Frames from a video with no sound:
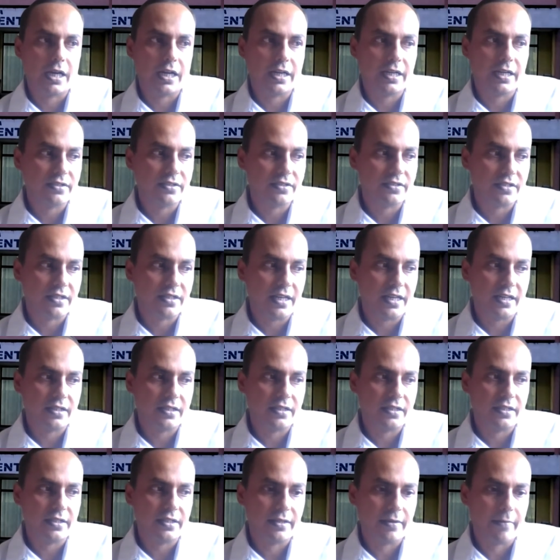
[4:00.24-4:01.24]

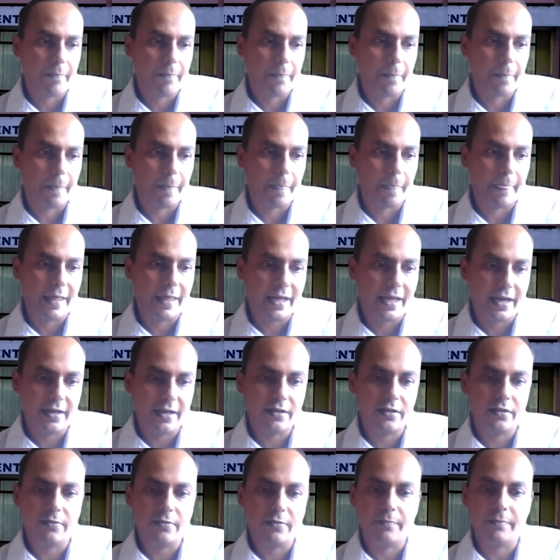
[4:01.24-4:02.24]
understand
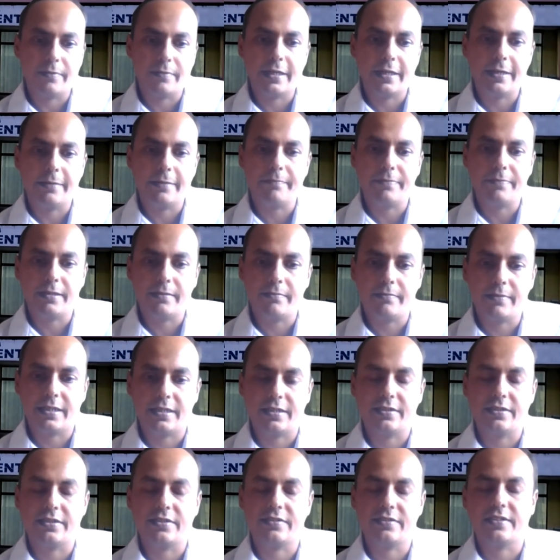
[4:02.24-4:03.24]
and
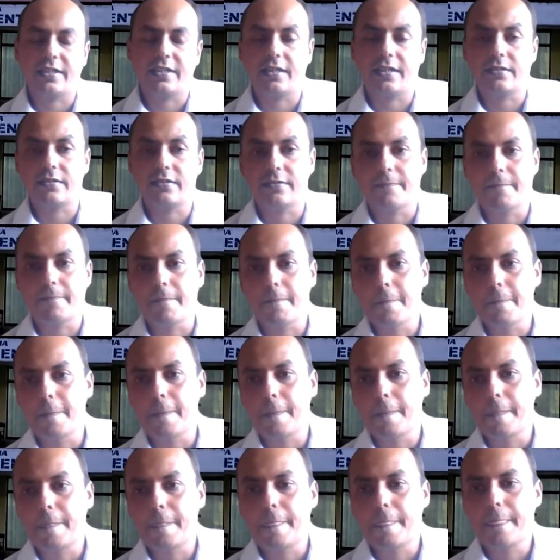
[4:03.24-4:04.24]
implement is that
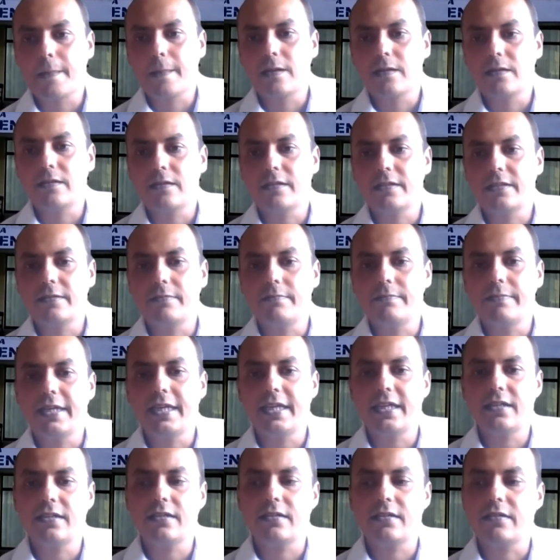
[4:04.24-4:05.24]
the
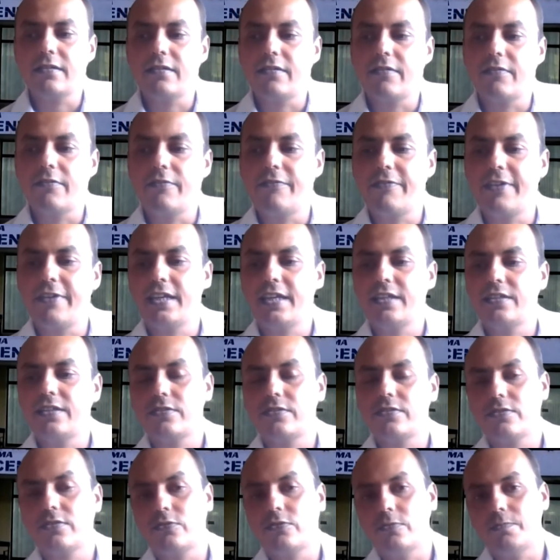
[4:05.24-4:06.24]
main
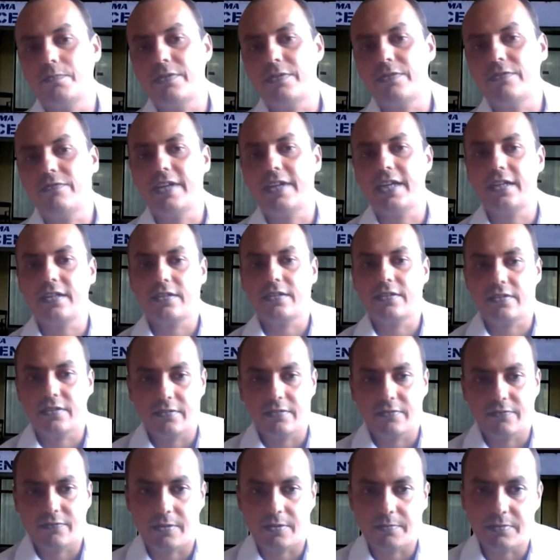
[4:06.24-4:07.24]
ways to prevent
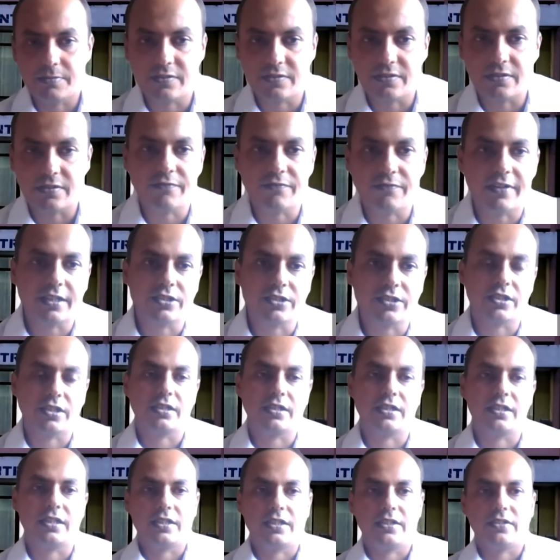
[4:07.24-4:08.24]
from this
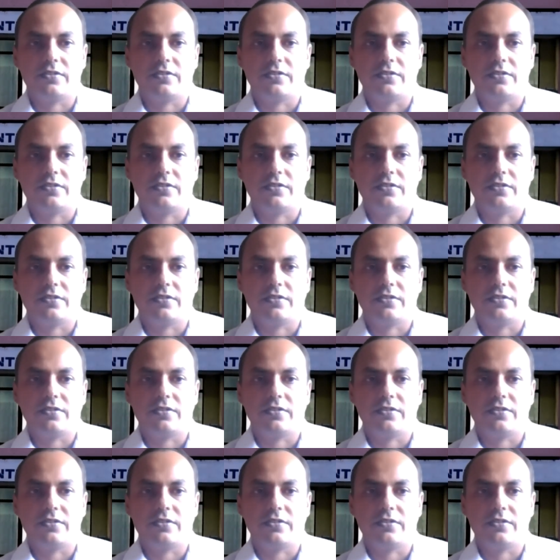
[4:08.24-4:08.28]
infection